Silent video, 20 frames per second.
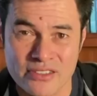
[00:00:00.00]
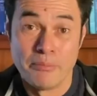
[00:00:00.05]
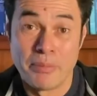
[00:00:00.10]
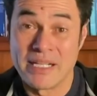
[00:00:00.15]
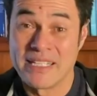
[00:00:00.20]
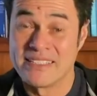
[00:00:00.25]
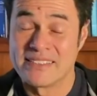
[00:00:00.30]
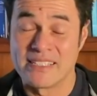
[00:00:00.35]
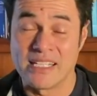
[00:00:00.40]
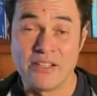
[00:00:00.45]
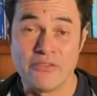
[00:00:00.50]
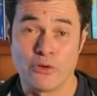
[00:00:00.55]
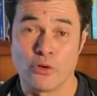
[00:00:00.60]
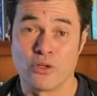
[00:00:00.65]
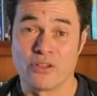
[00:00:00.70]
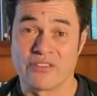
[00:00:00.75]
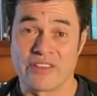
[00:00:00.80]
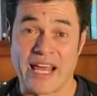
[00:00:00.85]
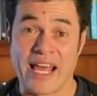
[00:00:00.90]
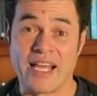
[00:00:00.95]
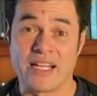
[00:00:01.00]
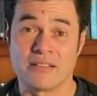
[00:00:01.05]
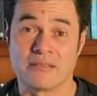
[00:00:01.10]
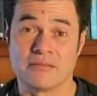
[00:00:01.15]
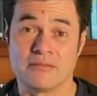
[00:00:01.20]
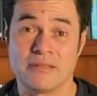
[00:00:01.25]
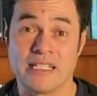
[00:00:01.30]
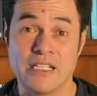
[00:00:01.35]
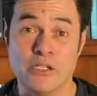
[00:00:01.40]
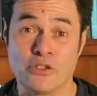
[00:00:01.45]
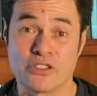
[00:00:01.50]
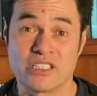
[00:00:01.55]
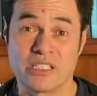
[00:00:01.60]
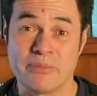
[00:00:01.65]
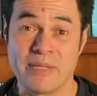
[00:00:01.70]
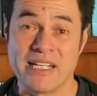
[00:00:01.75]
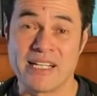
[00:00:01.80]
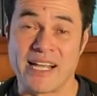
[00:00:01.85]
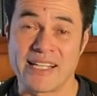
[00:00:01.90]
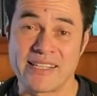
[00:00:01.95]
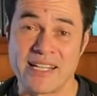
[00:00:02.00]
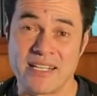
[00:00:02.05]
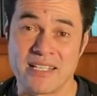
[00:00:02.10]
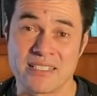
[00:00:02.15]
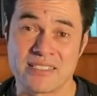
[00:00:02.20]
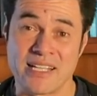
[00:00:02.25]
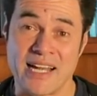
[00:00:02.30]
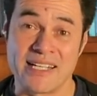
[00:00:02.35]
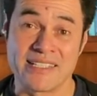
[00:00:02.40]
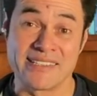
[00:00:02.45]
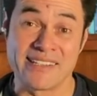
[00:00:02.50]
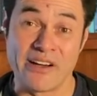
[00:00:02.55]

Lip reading: But instead of all of that, it looks to me like they decided to